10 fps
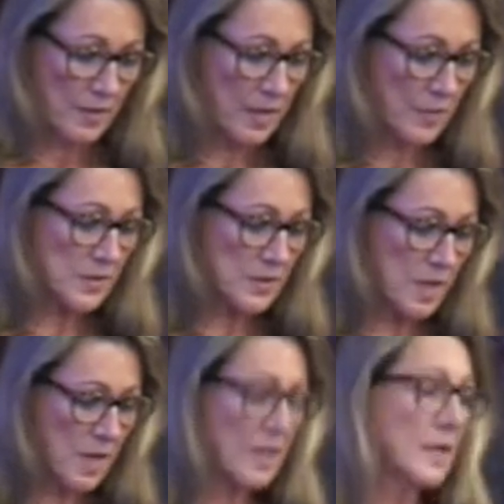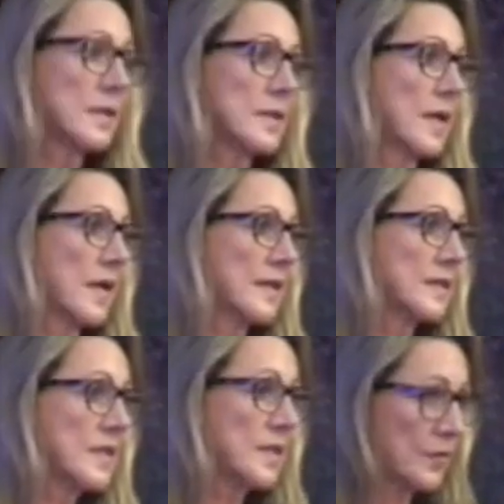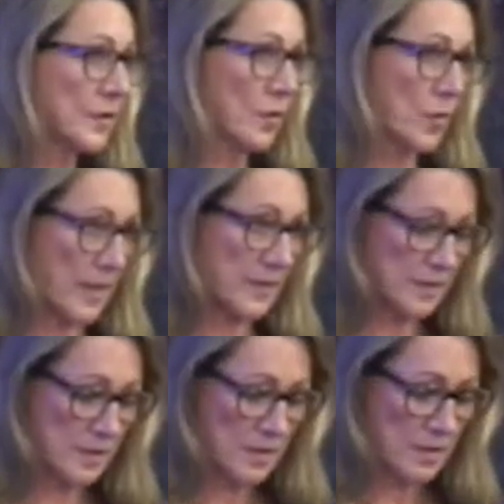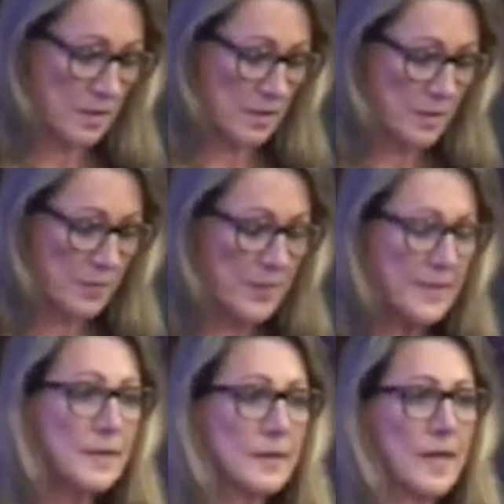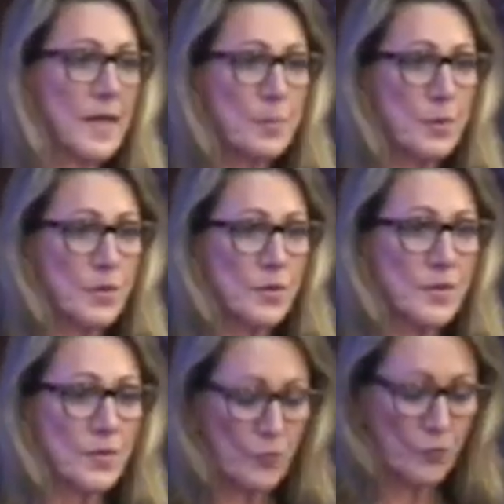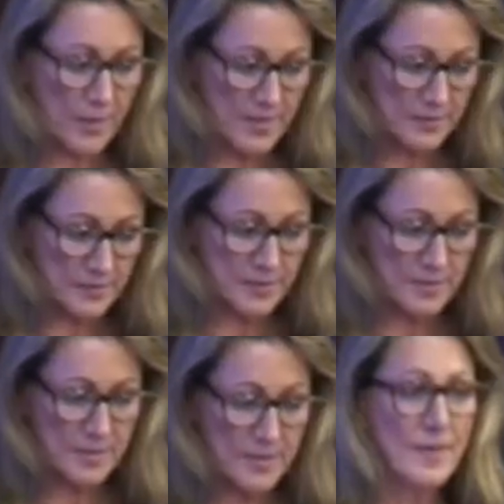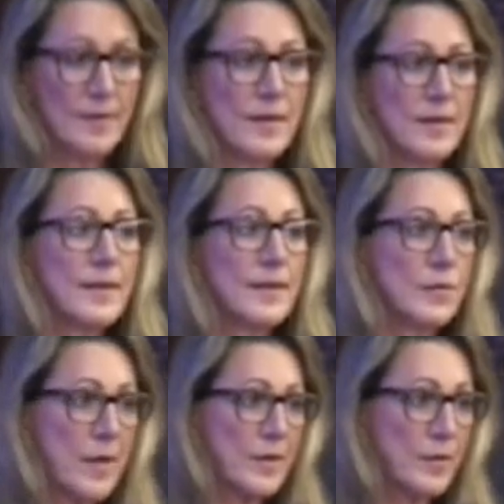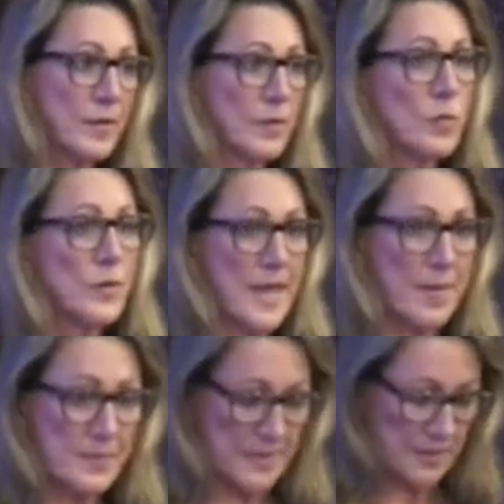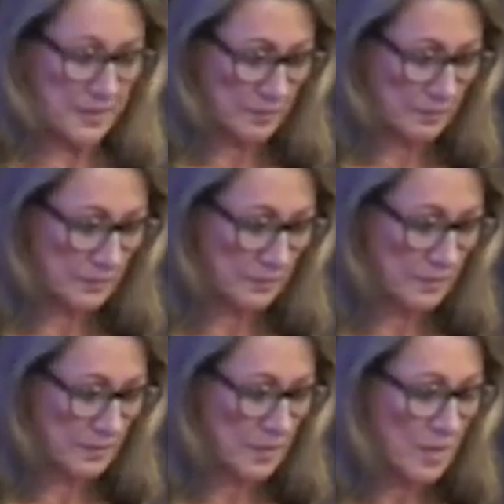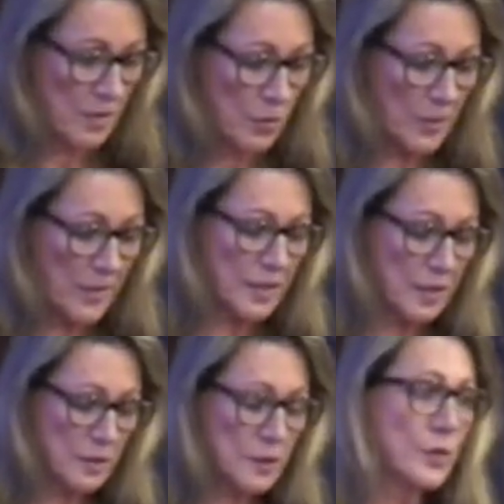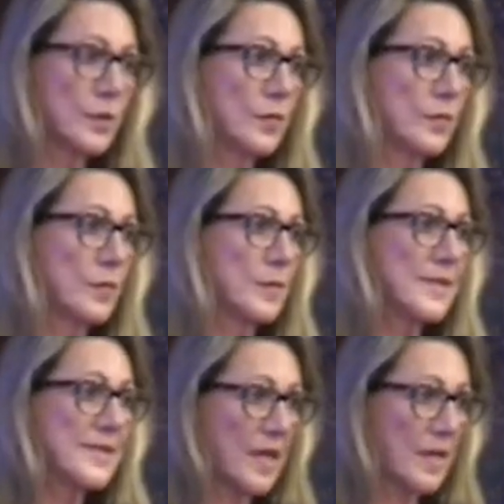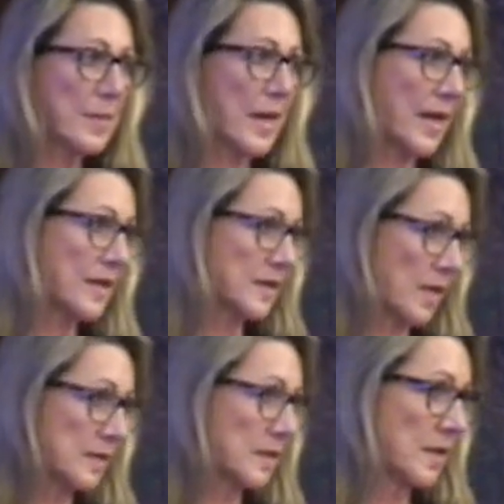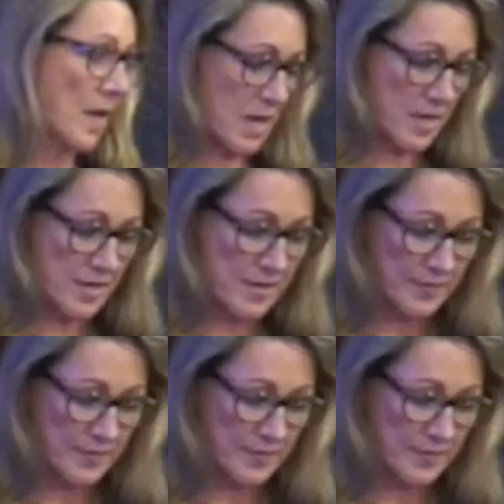I was not on a scientific quest, but as a layperson, frankly, the rhetoric was empty. What I concluded from the same agnostic eye